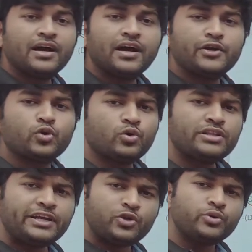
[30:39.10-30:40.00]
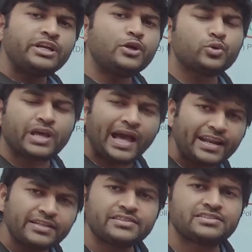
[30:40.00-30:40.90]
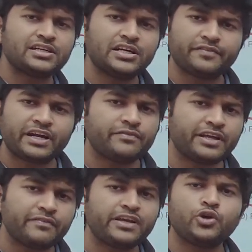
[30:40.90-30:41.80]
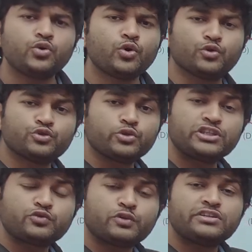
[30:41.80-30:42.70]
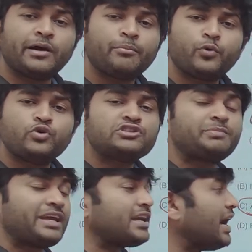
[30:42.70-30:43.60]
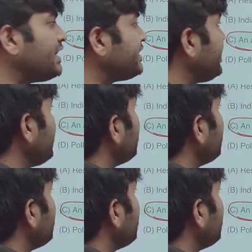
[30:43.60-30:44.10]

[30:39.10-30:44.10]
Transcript: uh, told that you need to carry this certificate wherever you go. So this was opposed by Gandhi